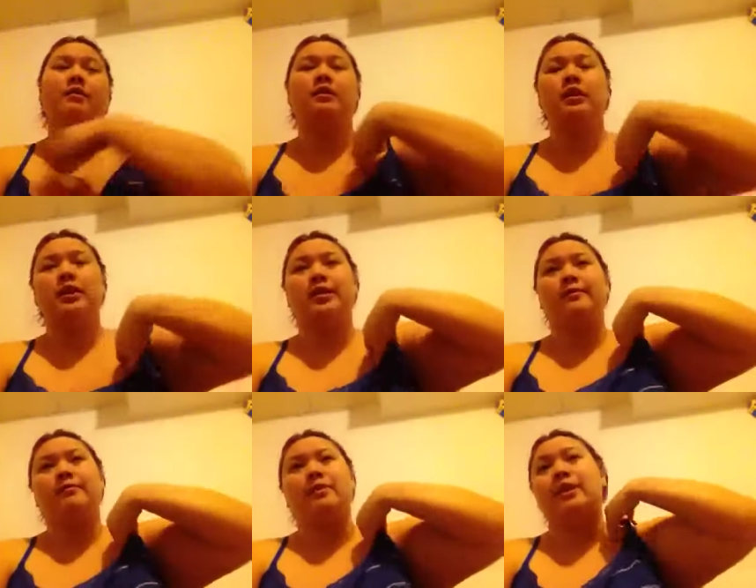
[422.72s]

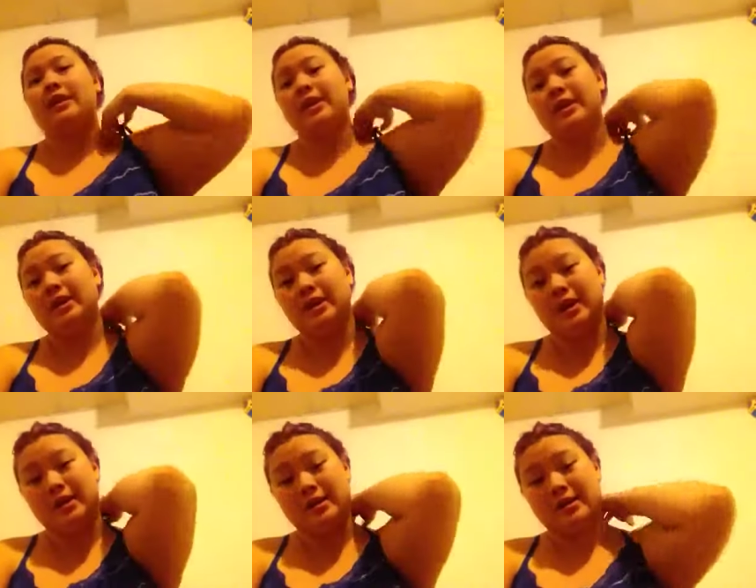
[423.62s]
Um, he
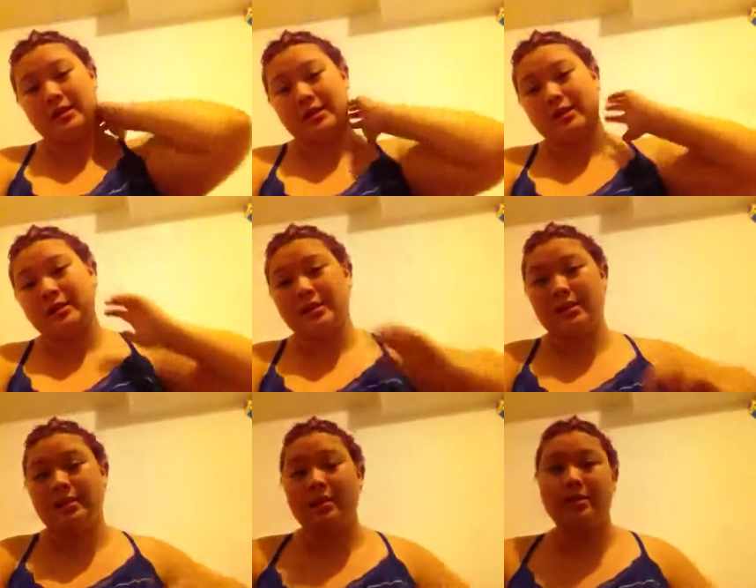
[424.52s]
is
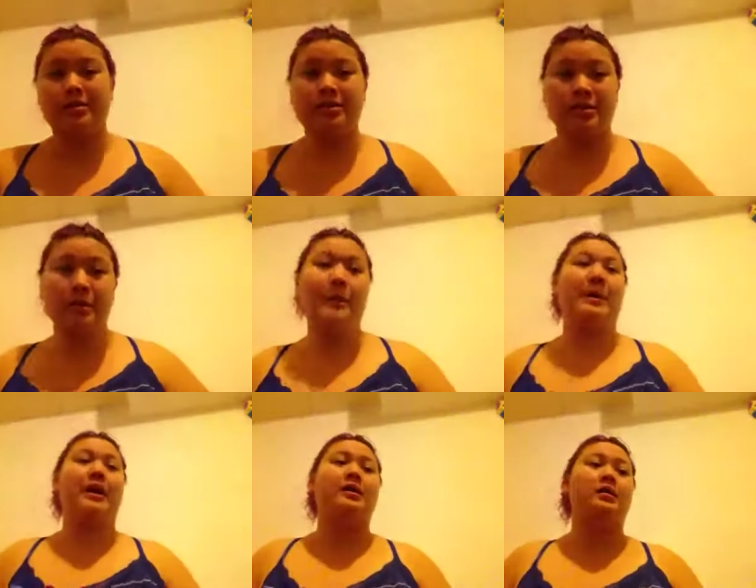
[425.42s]
Superman.